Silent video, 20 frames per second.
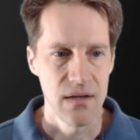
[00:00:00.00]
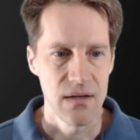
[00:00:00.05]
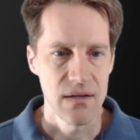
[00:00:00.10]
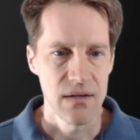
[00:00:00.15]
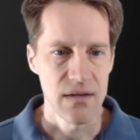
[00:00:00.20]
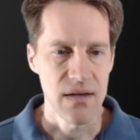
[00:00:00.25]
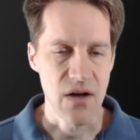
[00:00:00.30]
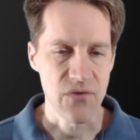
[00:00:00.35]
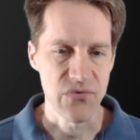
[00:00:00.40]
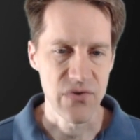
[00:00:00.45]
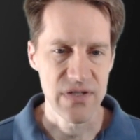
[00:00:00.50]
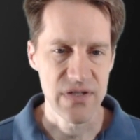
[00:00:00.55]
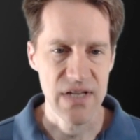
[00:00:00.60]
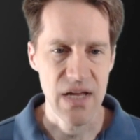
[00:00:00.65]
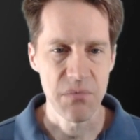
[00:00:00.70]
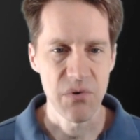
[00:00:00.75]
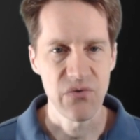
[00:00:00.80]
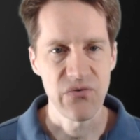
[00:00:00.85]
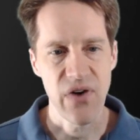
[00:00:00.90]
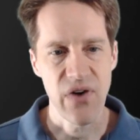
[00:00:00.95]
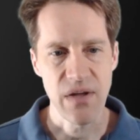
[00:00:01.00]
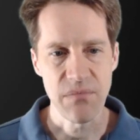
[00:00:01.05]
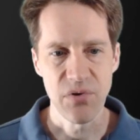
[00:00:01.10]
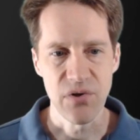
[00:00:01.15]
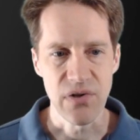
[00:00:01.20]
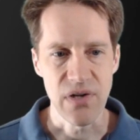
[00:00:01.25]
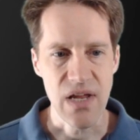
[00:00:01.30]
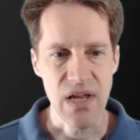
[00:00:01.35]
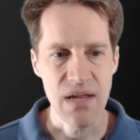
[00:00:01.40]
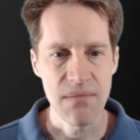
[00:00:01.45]
Now, for example, if I
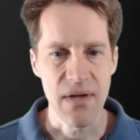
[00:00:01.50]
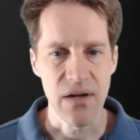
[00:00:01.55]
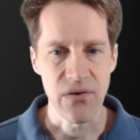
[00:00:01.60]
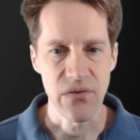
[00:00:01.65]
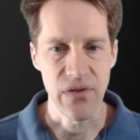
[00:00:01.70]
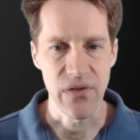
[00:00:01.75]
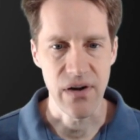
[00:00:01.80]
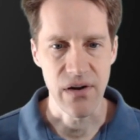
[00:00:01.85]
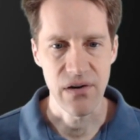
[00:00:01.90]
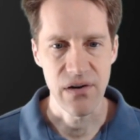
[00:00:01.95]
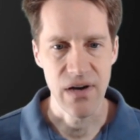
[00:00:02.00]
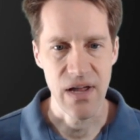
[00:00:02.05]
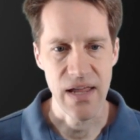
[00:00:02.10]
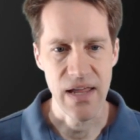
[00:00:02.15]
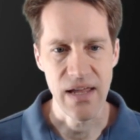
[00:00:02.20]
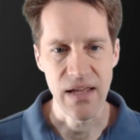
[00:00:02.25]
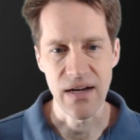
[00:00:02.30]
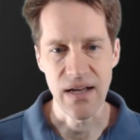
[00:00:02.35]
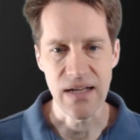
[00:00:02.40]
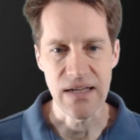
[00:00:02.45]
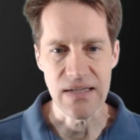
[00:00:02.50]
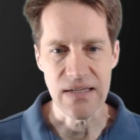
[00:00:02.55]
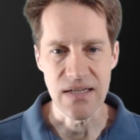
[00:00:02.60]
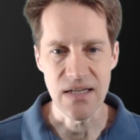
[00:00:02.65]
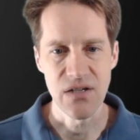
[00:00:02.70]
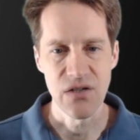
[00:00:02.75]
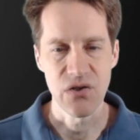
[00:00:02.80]
put email there and I need to